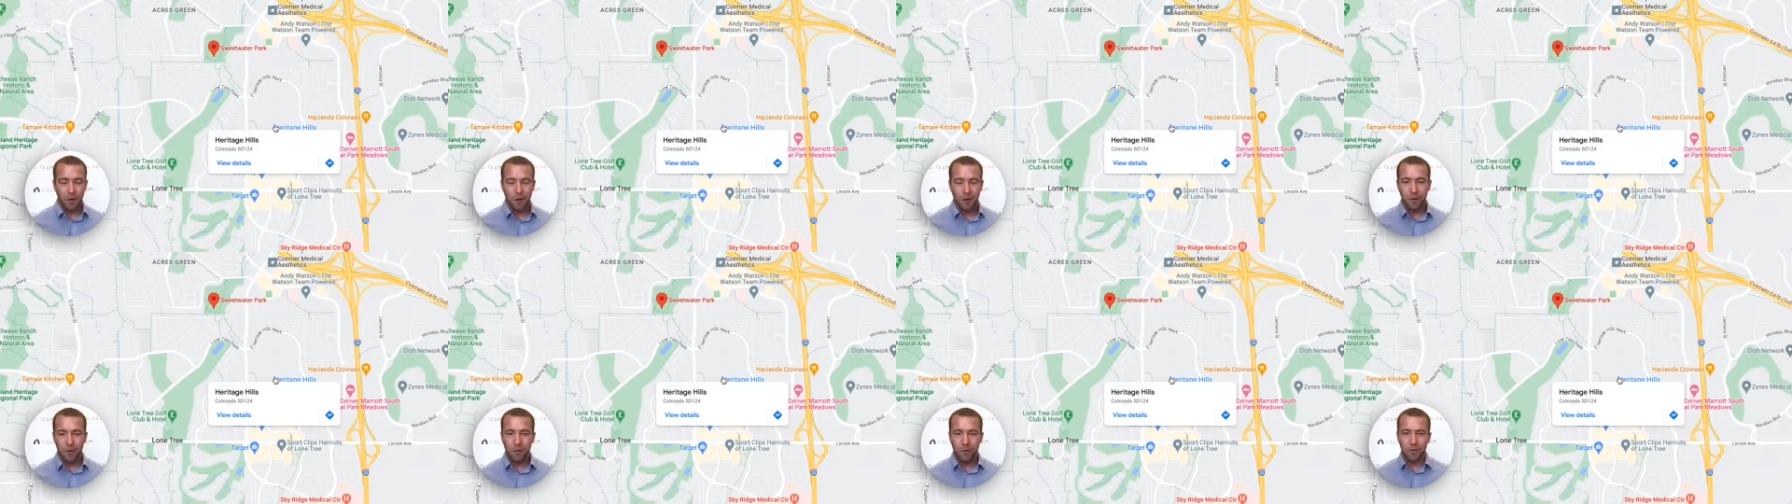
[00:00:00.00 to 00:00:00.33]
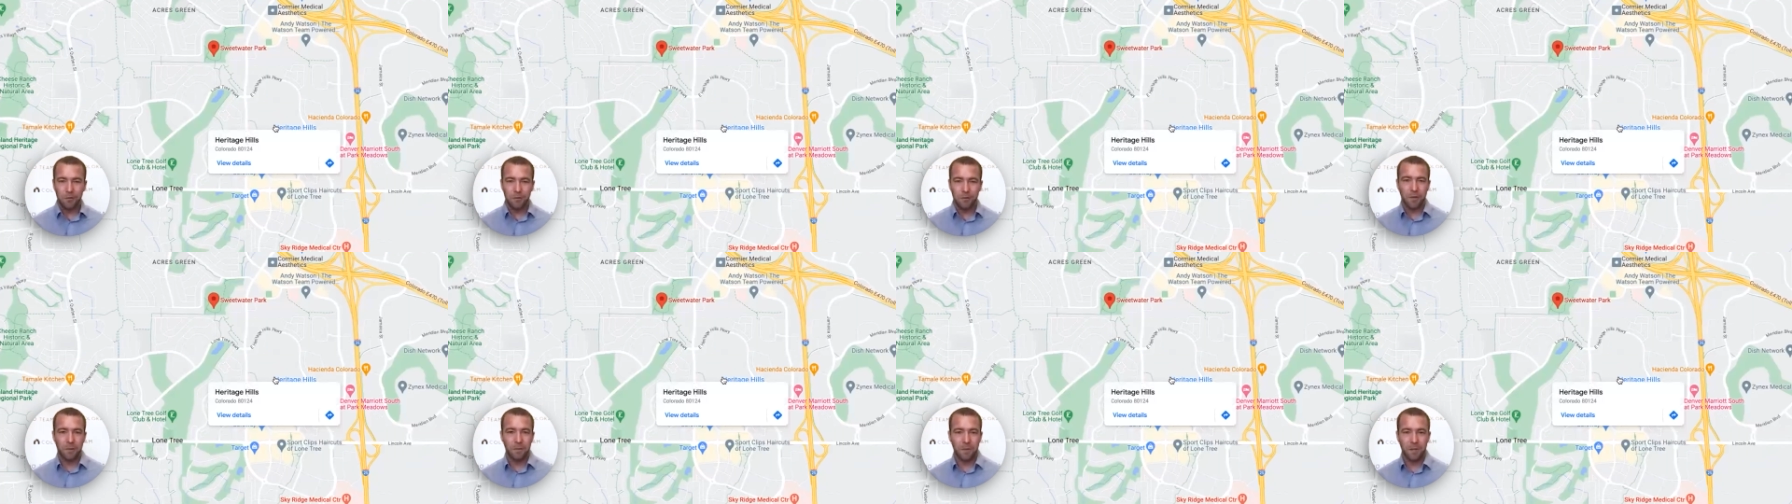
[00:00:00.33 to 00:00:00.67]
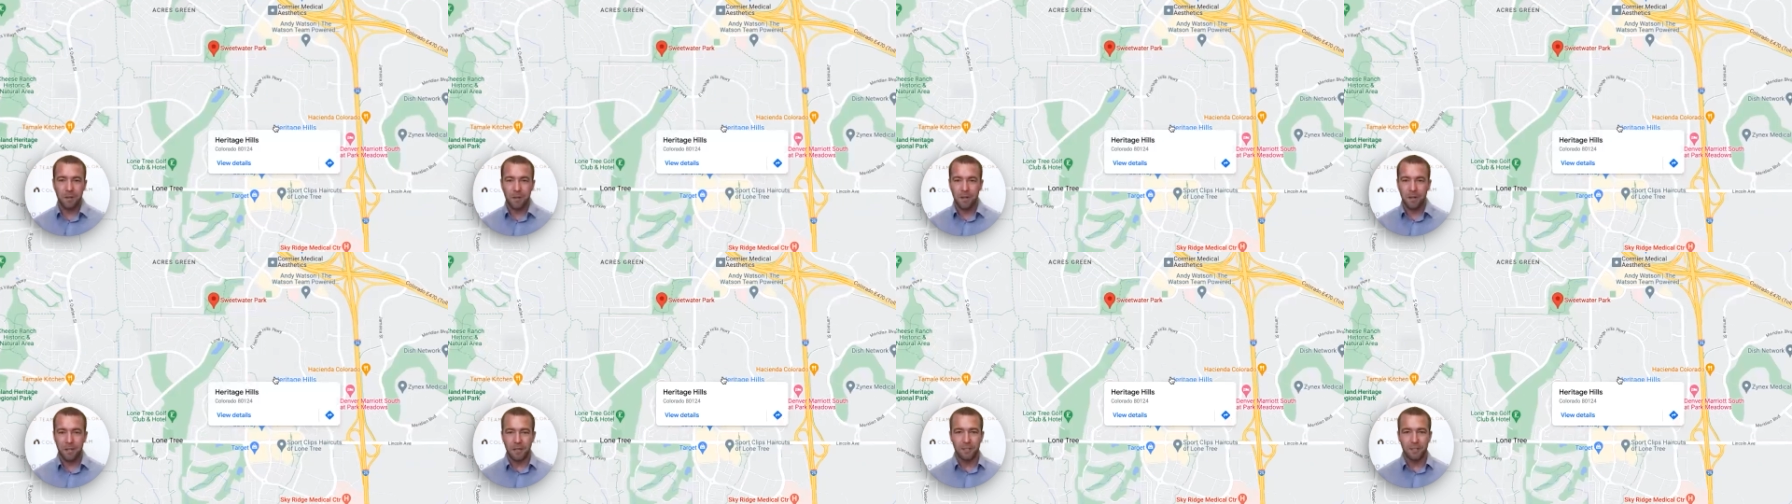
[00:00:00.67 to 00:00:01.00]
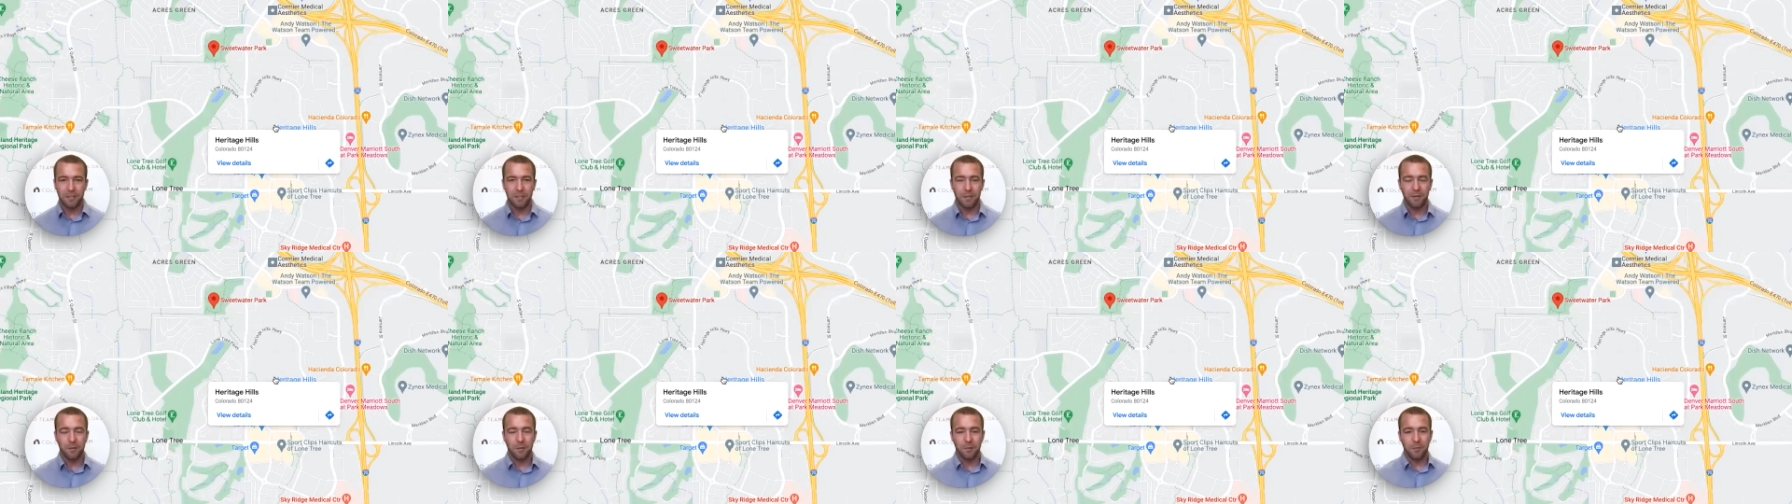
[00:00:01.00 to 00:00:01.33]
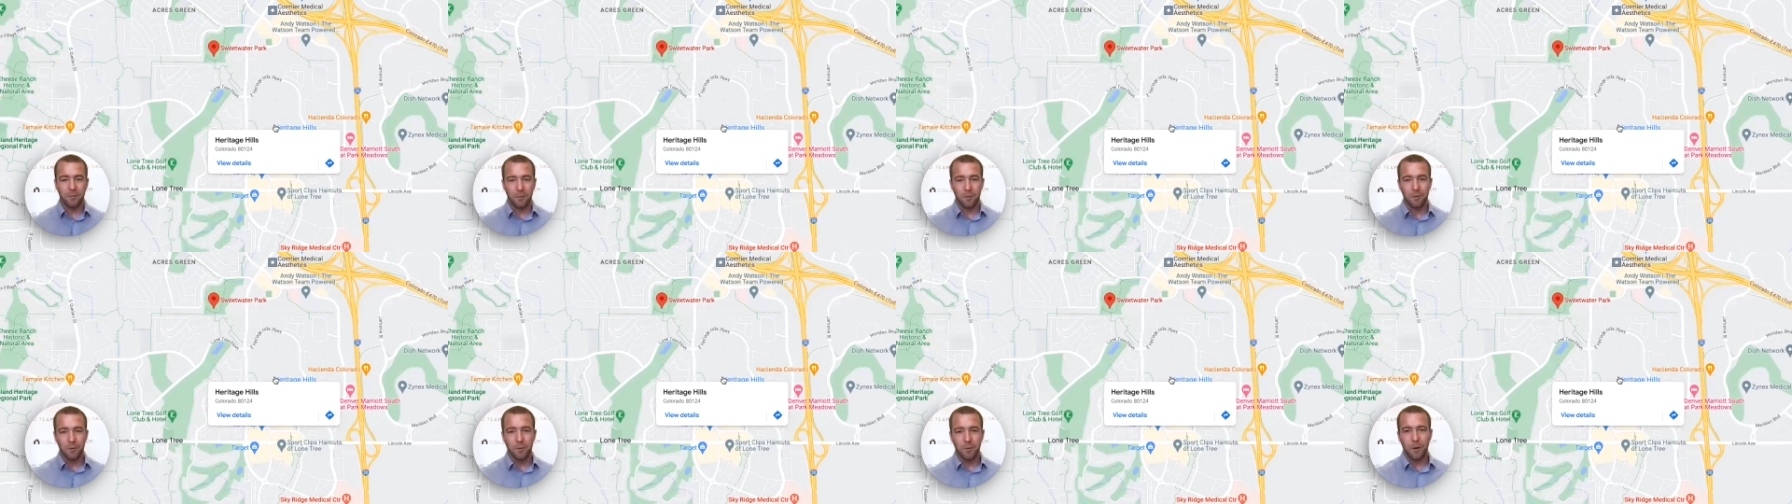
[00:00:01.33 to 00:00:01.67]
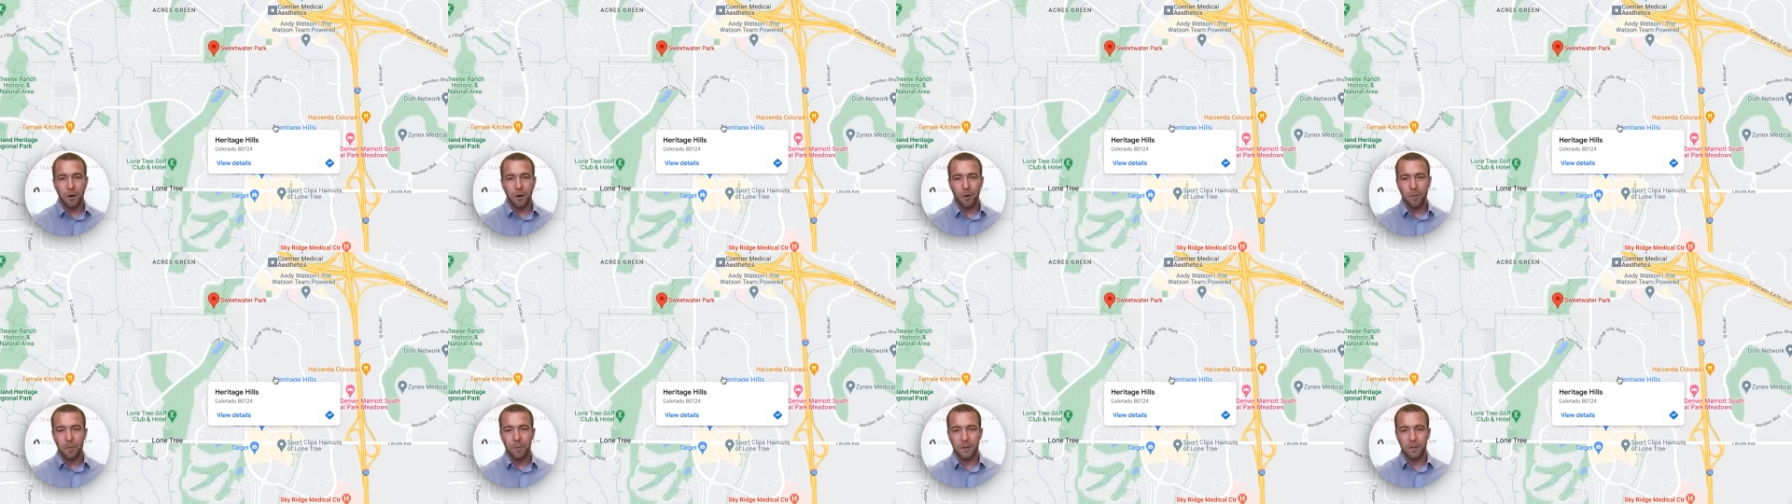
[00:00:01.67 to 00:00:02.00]
all those communities through
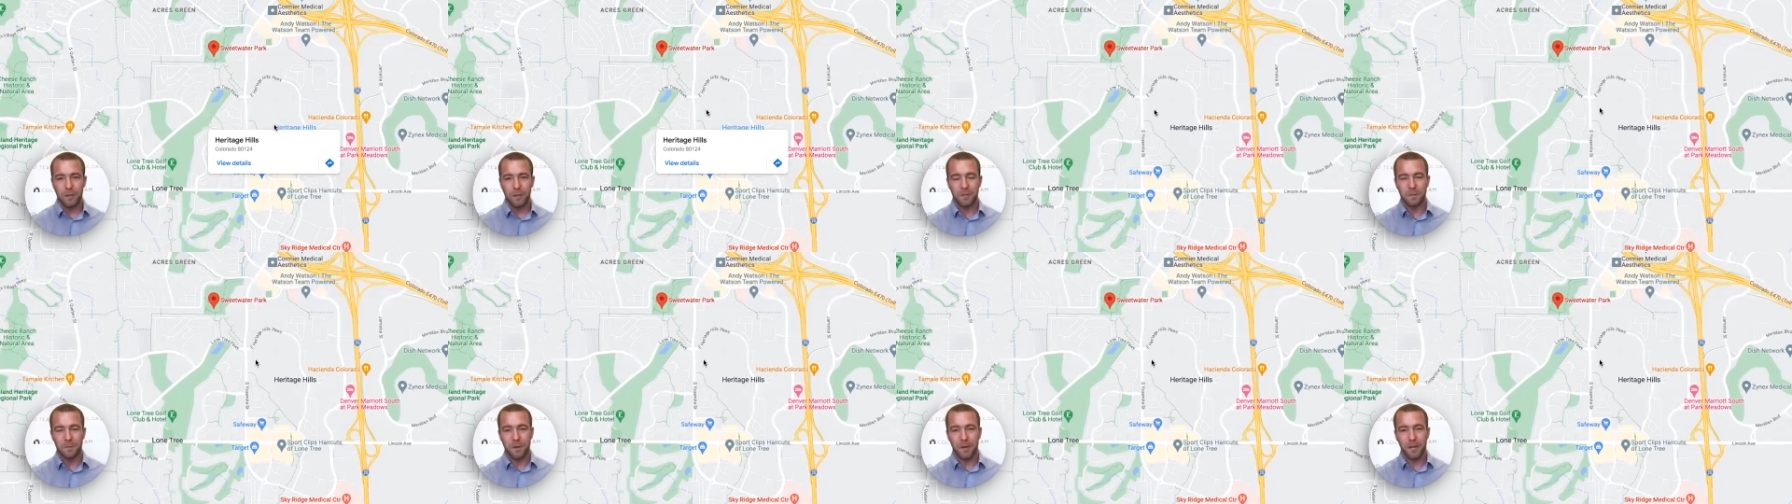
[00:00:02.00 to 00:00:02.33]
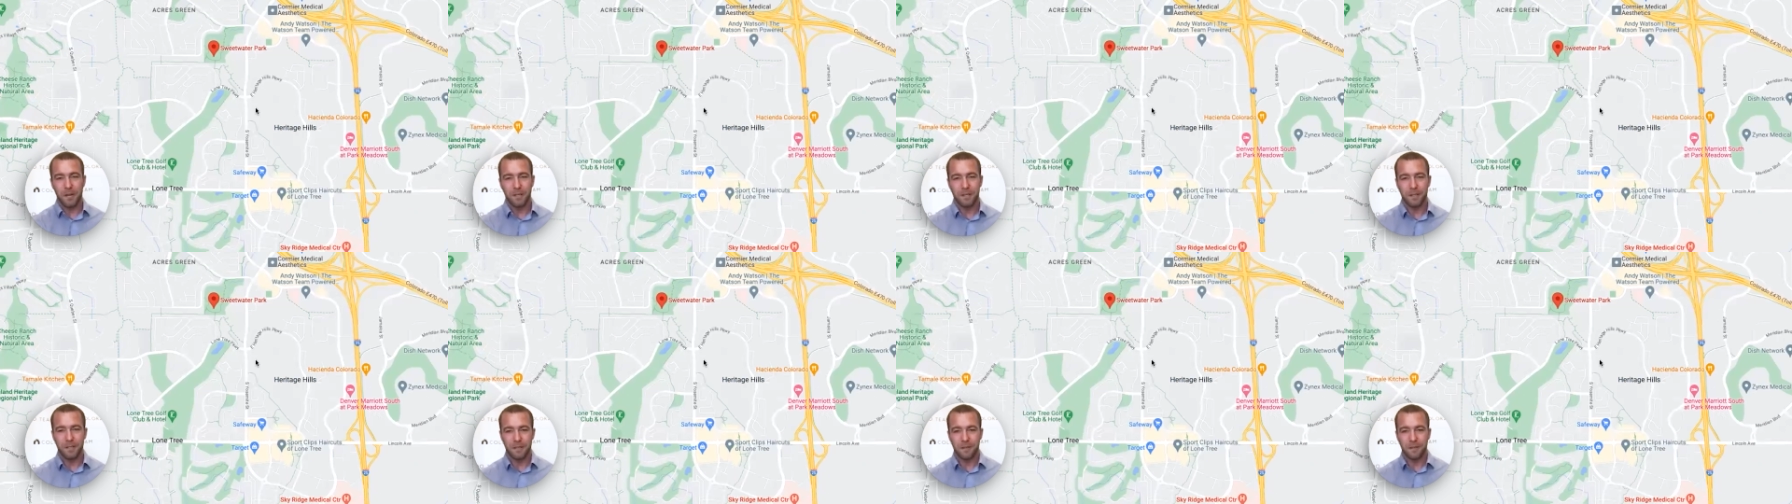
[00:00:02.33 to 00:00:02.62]
open space.